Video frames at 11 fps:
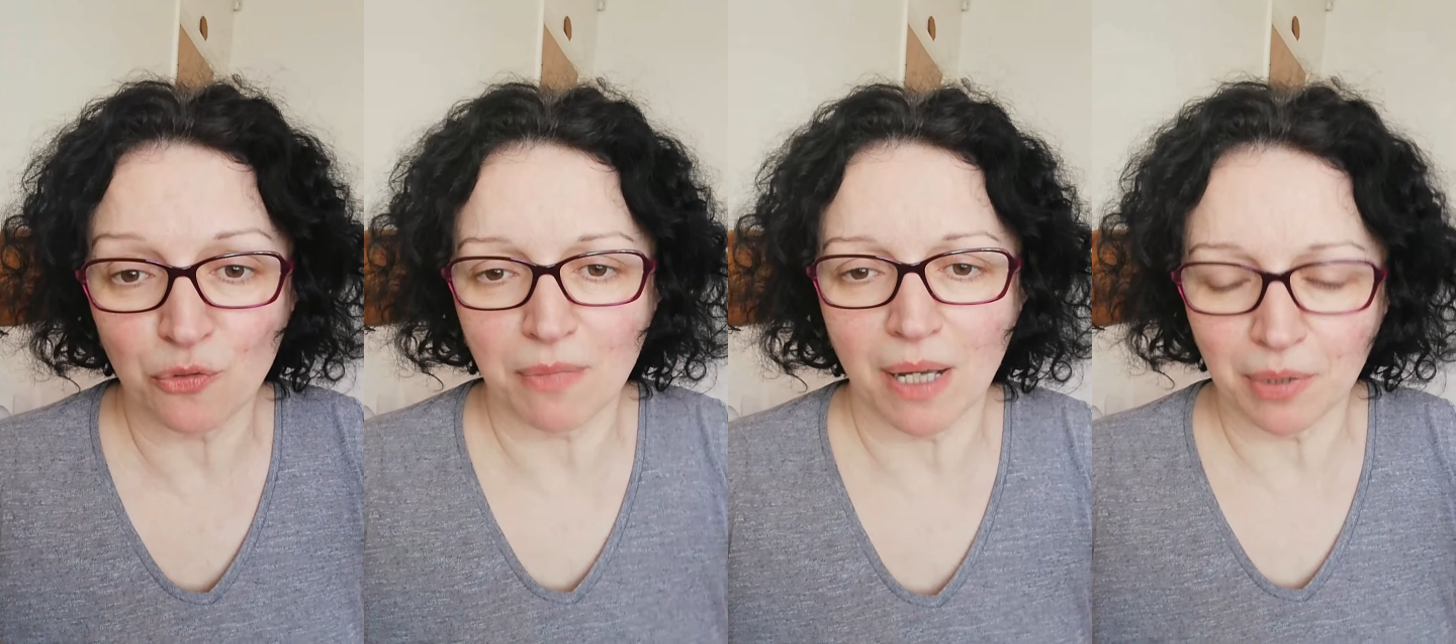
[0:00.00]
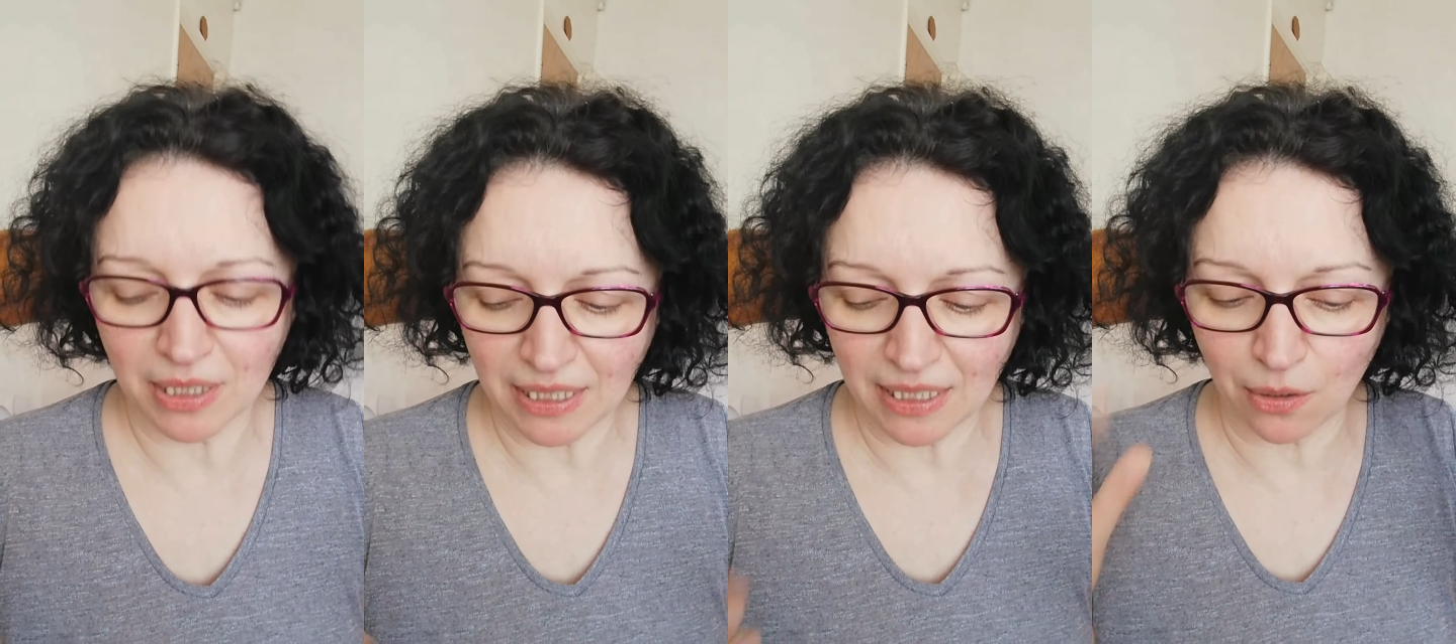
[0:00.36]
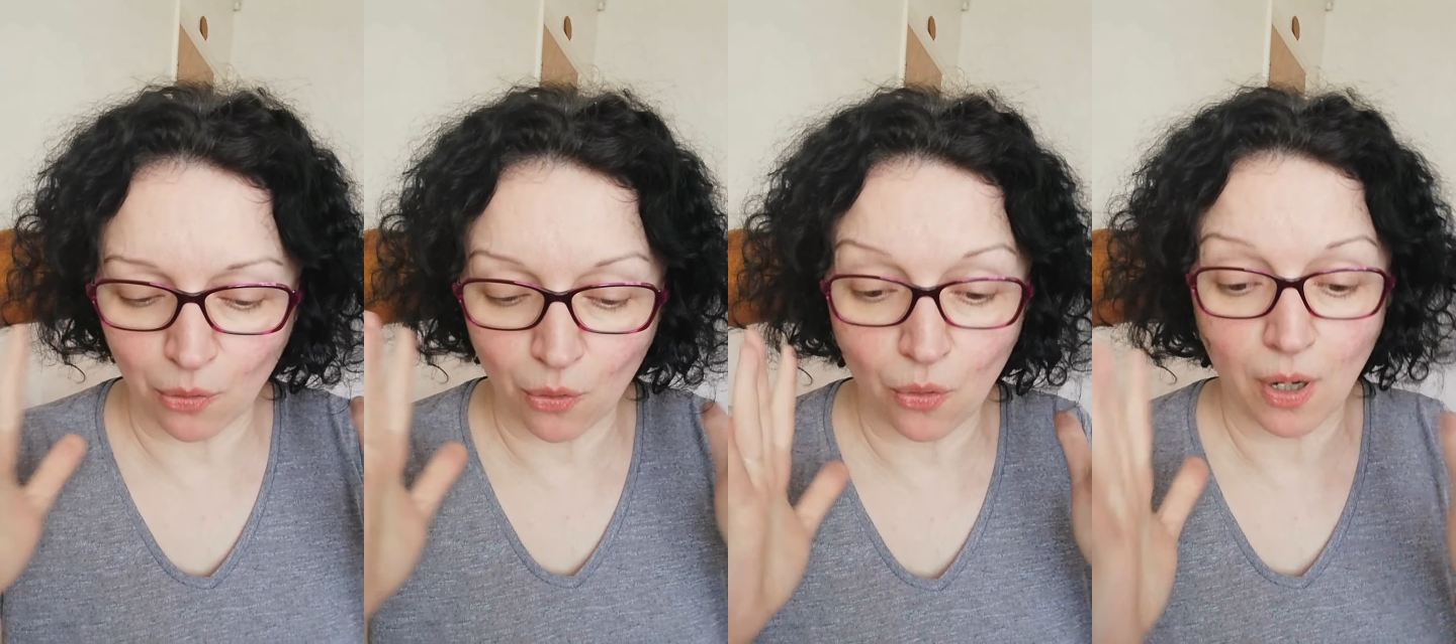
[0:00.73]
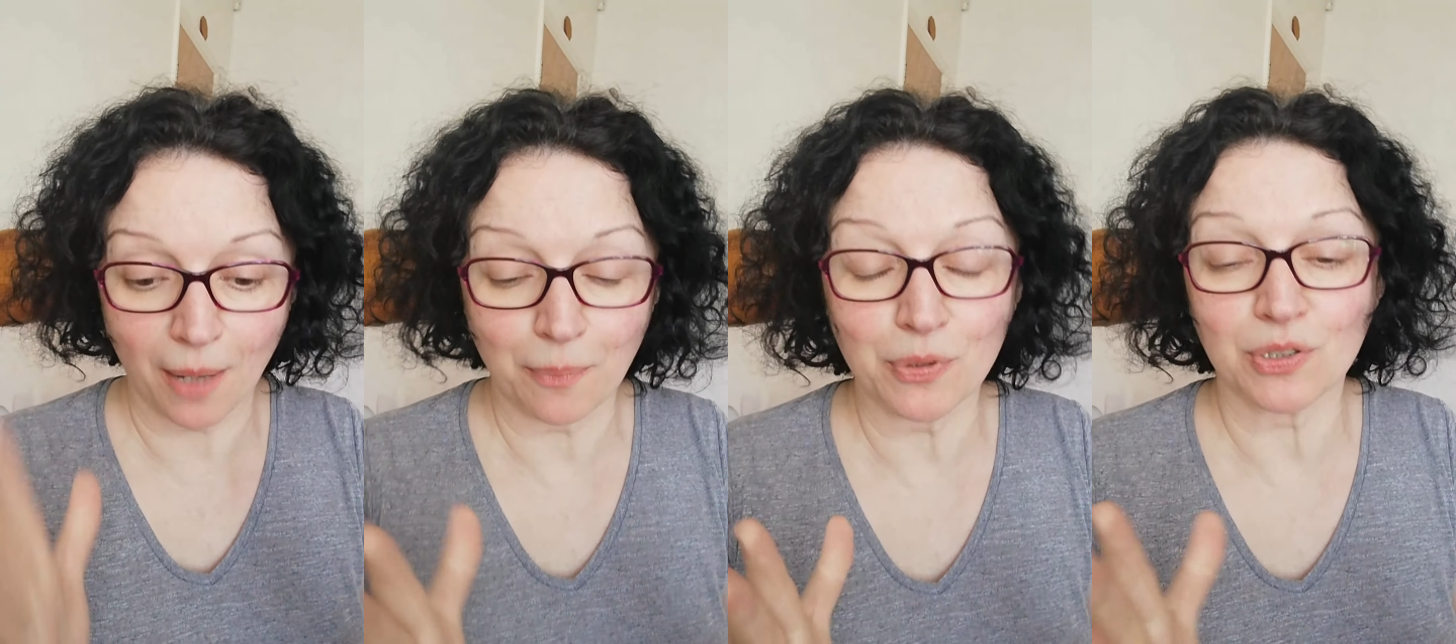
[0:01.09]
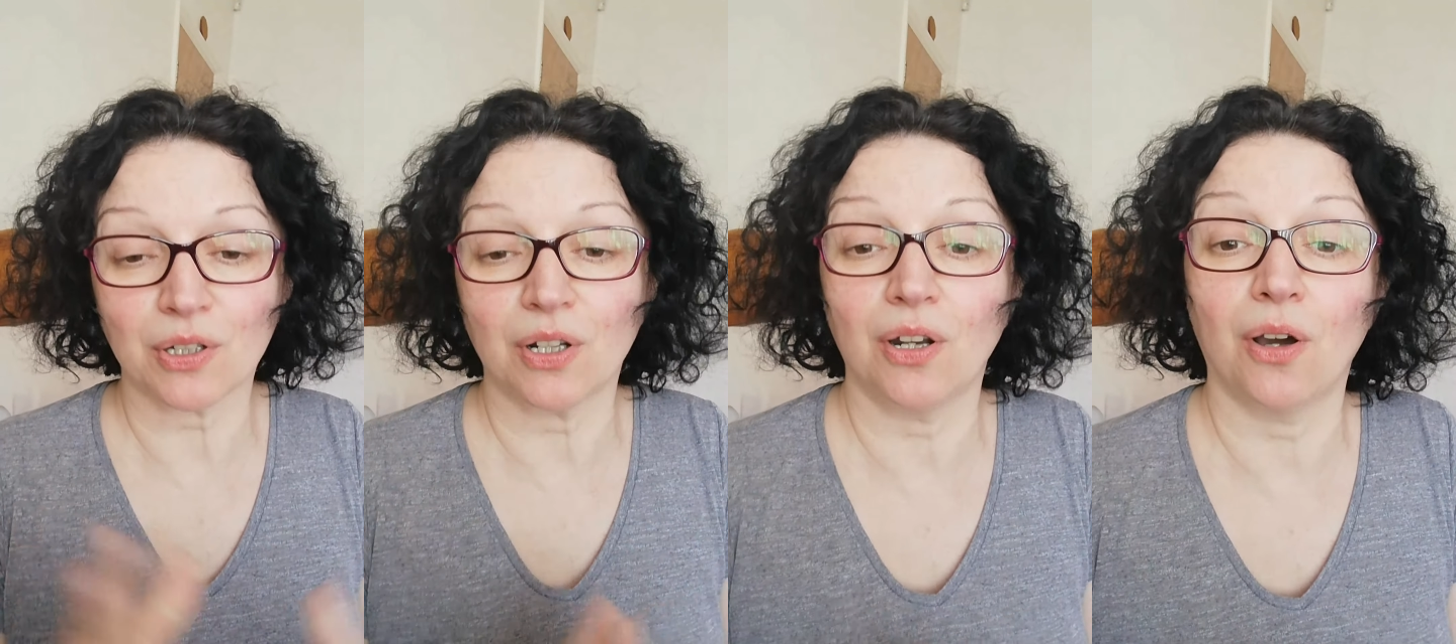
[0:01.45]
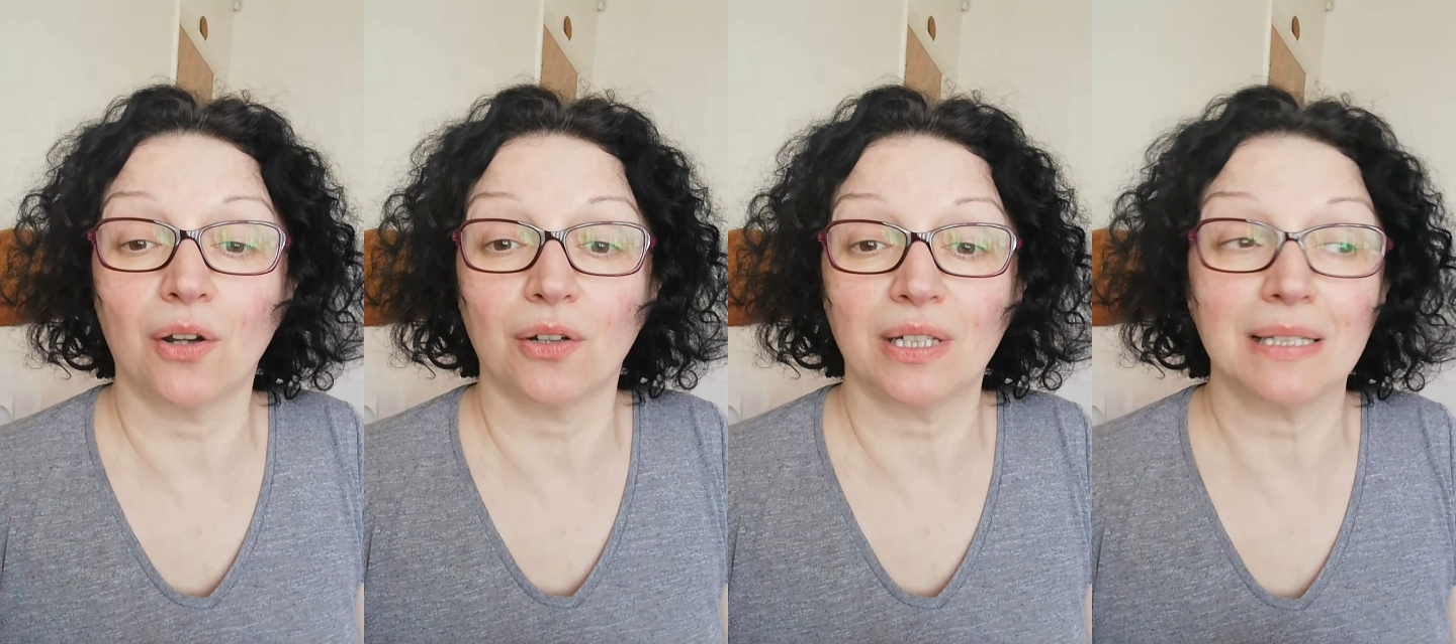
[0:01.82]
my body or I put a lot